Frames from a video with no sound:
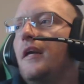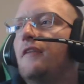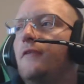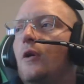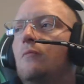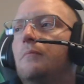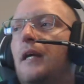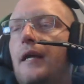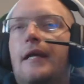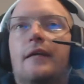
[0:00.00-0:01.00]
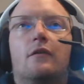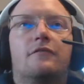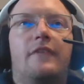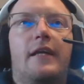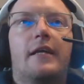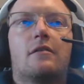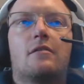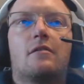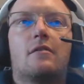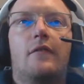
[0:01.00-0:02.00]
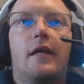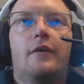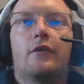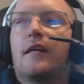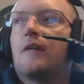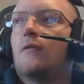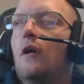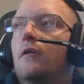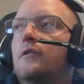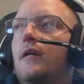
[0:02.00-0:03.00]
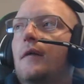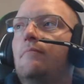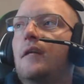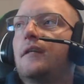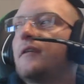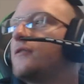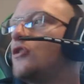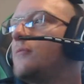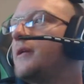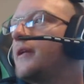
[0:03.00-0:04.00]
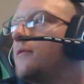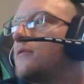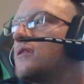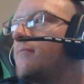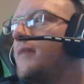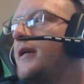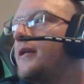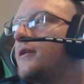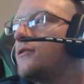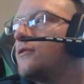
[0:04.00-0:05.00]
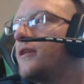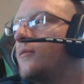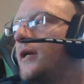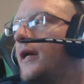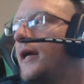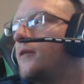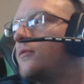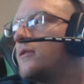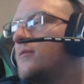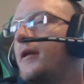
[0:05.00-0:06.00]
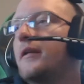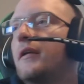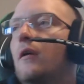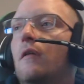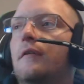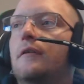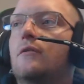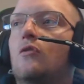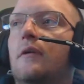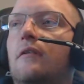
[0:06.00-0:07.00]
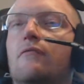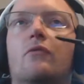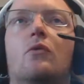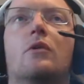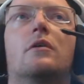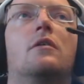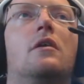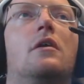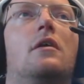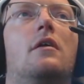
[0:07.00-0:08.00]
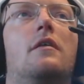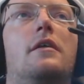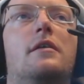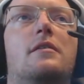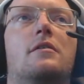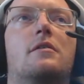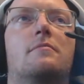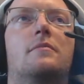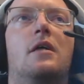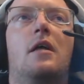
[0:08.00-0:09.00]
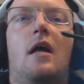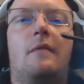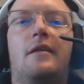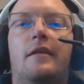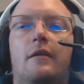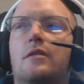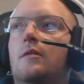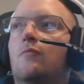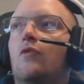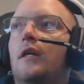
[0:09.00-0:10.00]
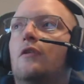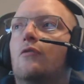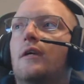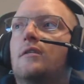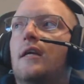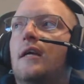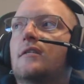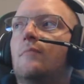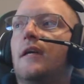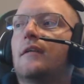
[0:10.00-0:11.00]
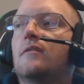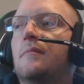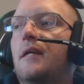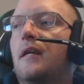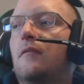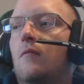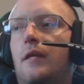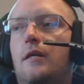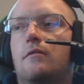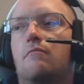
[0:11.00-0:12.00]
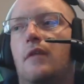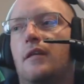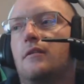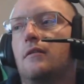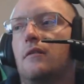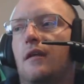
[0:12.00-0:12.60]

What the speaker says: If you don't buy angled fittings, then you're going to have a harder time bending the tubing. That was the main issue that we had, was bending all the tubing for the system. I mean, there's some really crazy ass bends. I mean, at least this is.